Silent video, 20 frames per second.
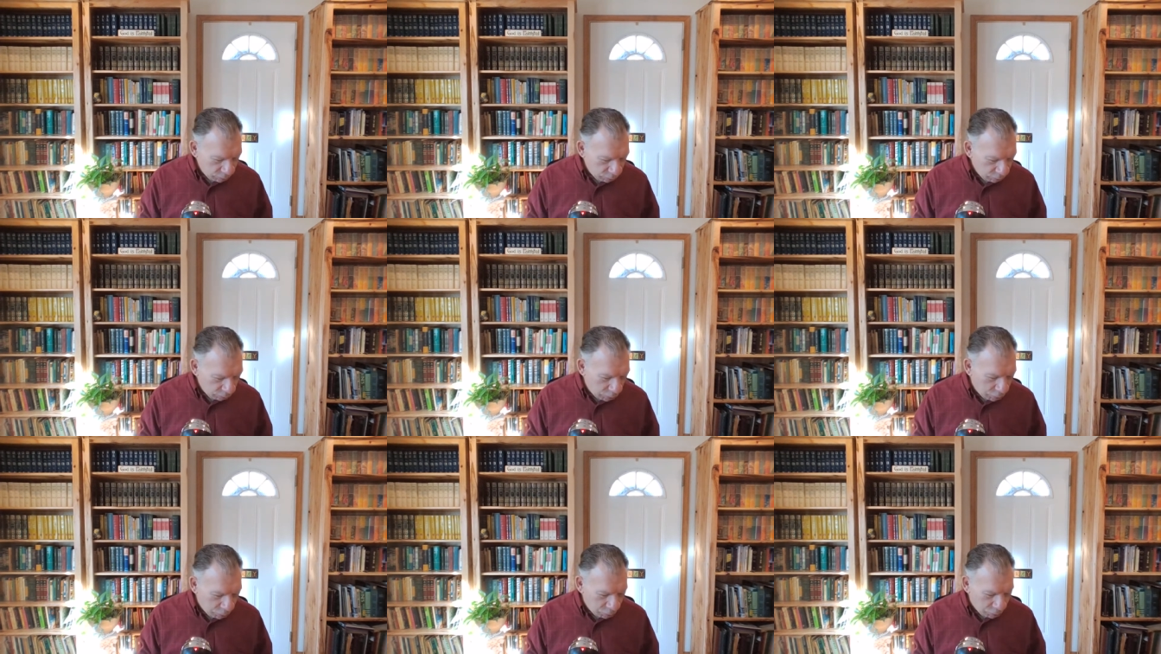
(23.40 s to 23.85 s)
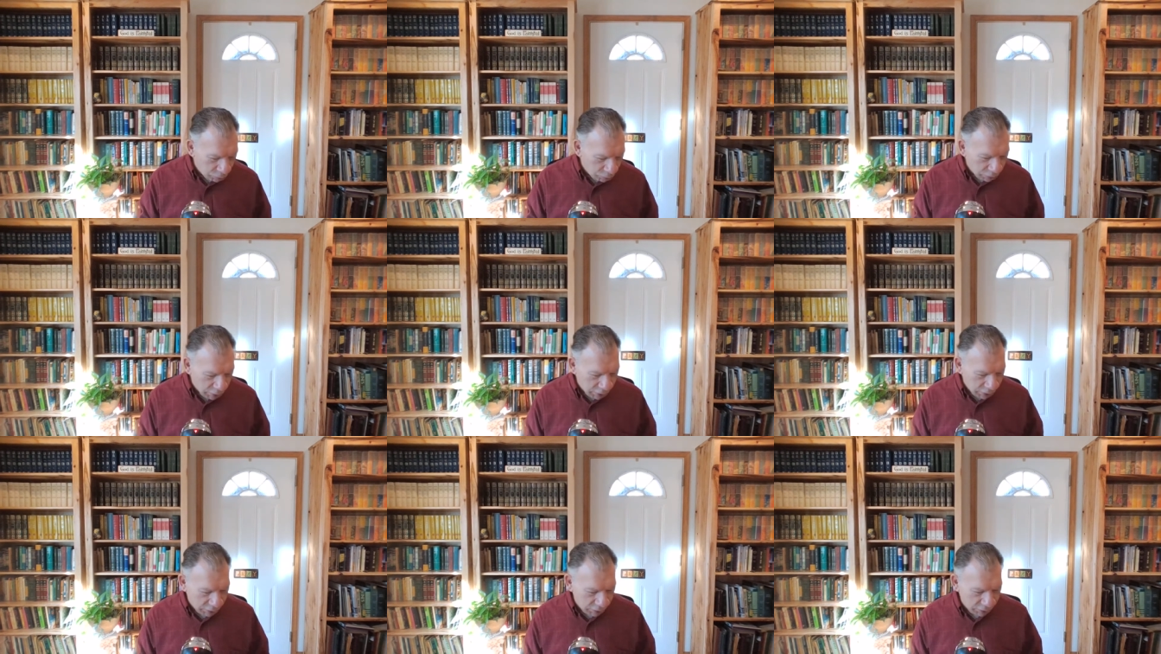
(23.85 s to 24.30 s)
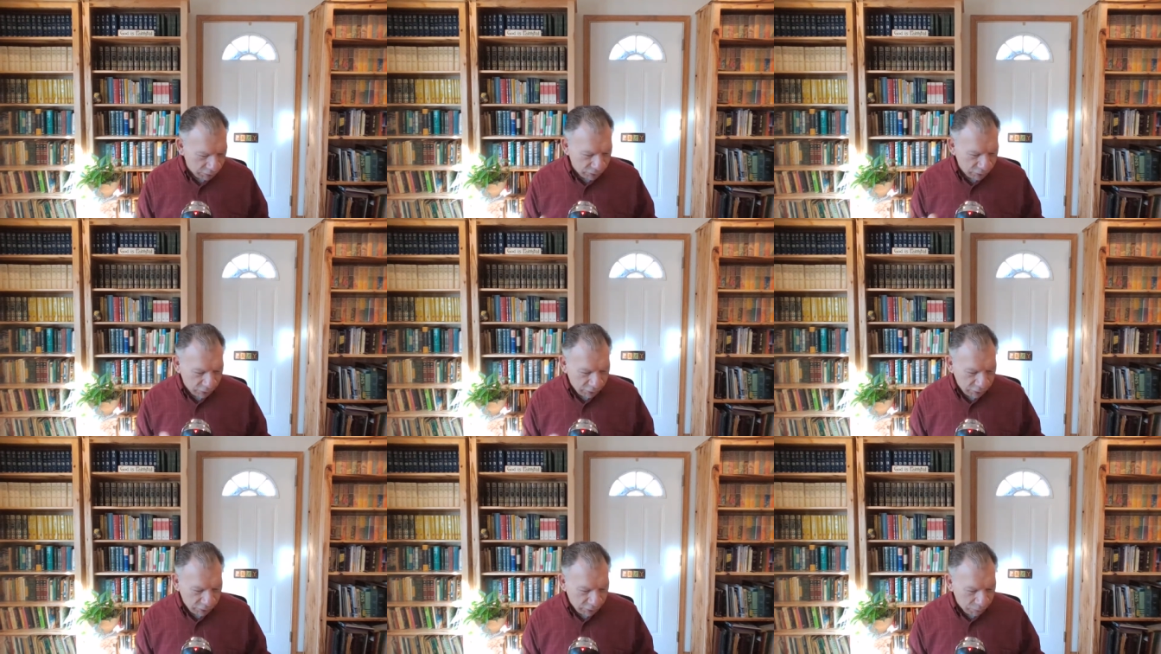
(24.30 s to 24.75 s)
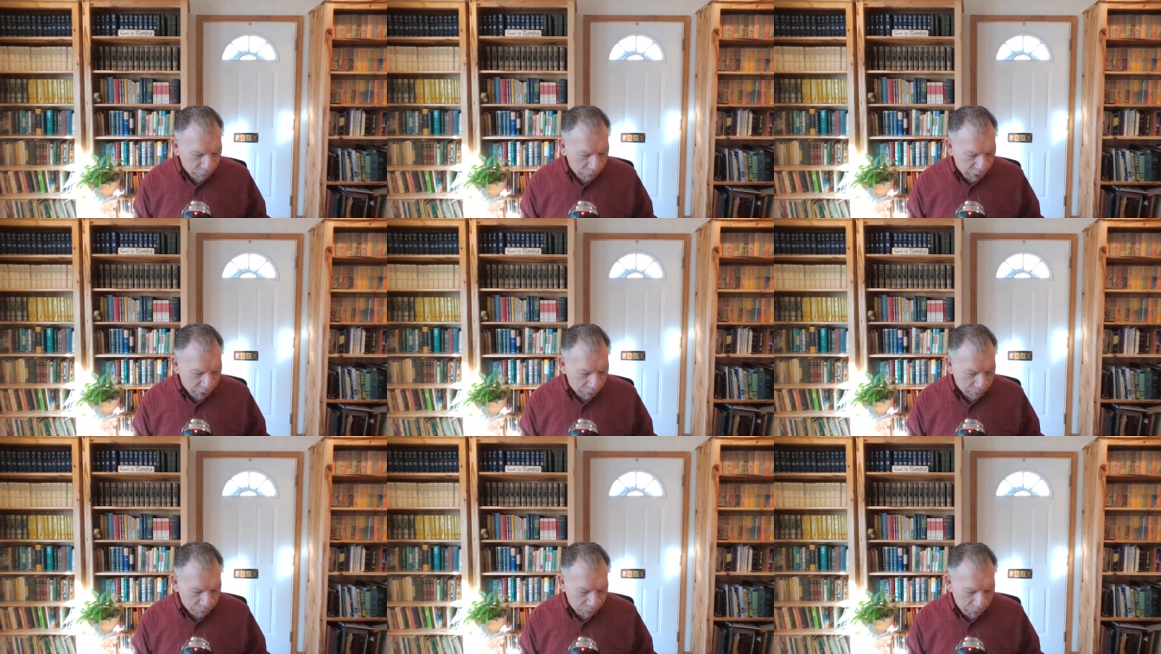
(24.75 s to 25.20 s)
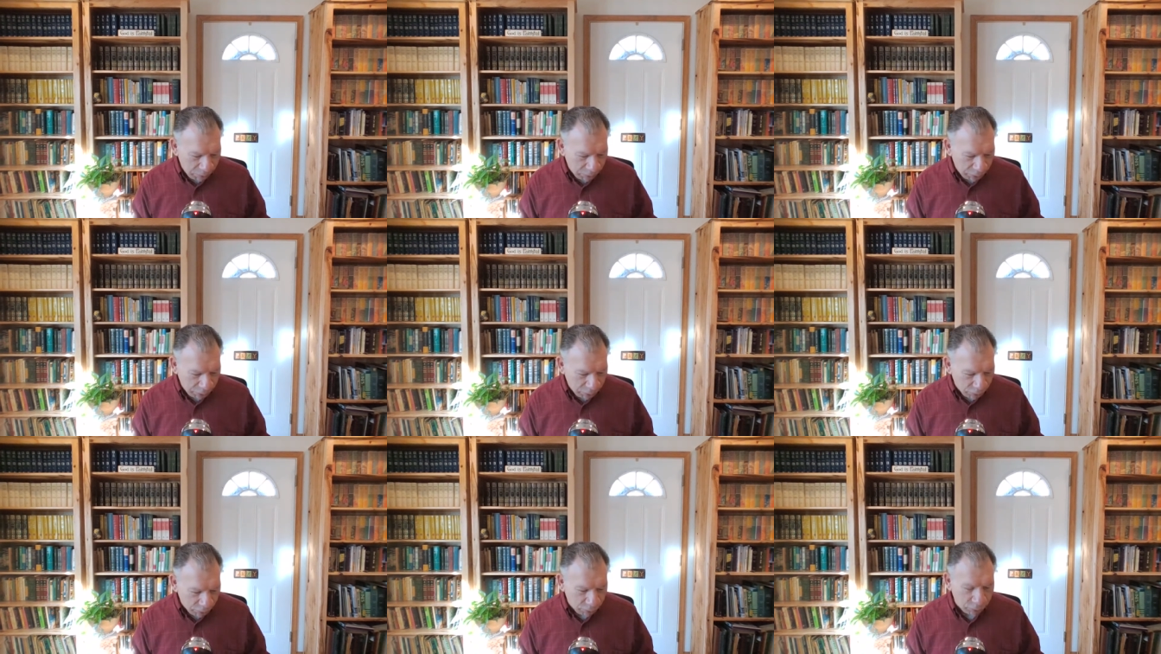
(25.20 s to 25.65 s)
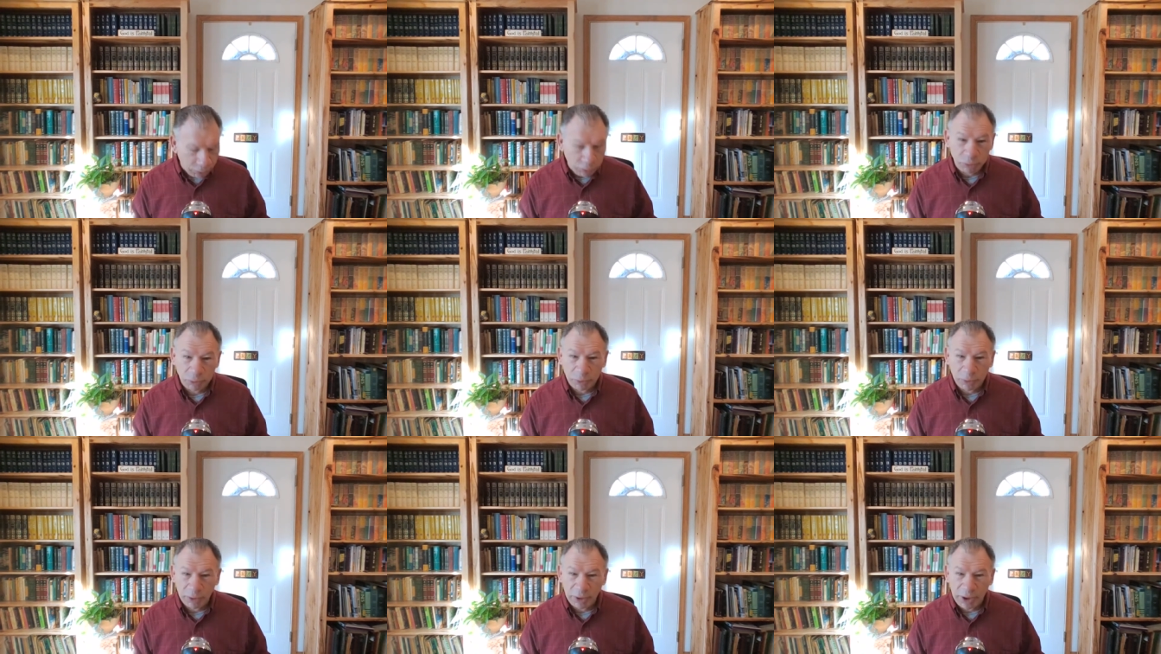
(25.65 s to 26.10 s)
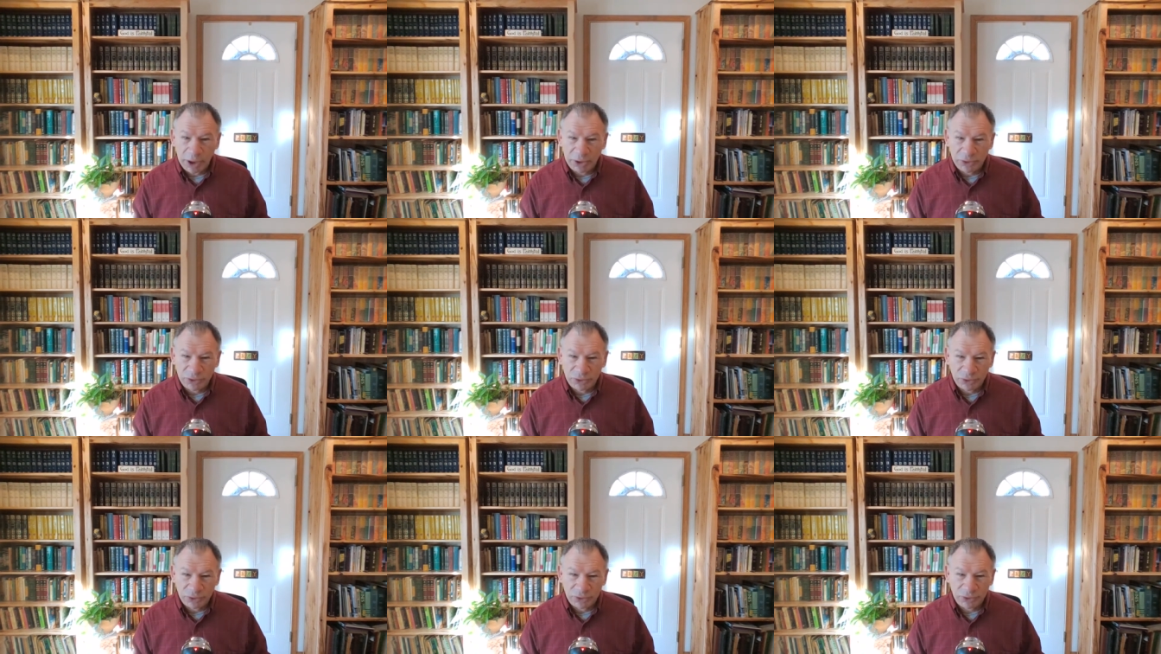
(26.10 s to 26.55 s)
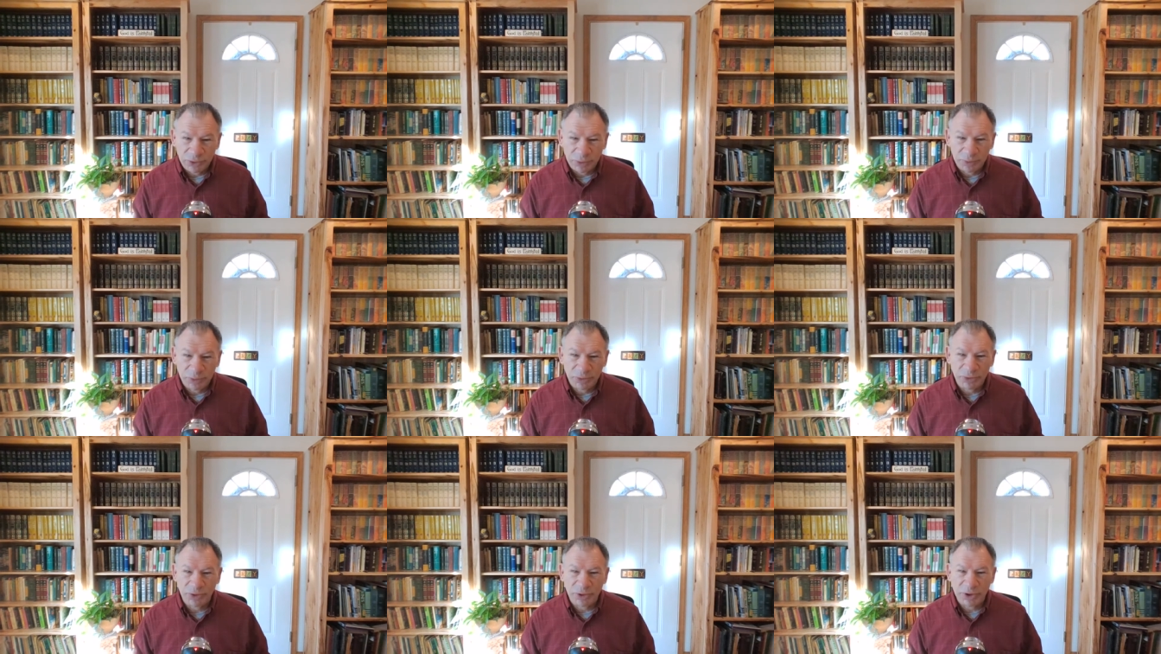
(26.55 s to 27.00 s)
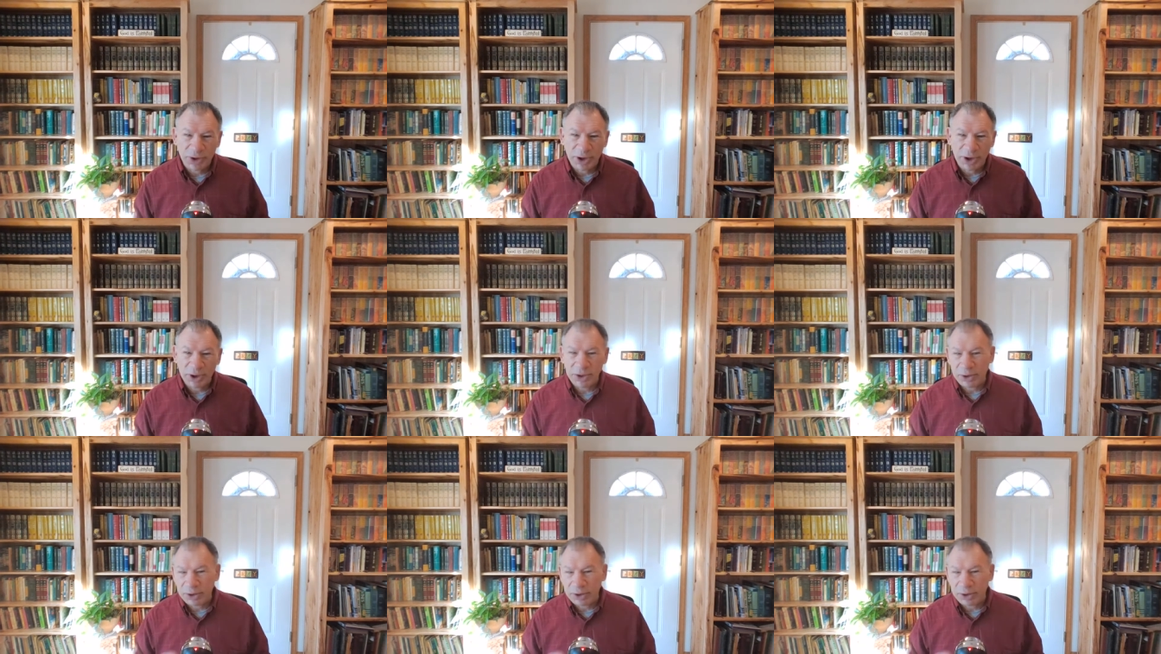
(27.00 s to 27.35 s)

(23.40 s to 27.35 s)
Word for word: Well, we're uh, talking about biblical relationships today.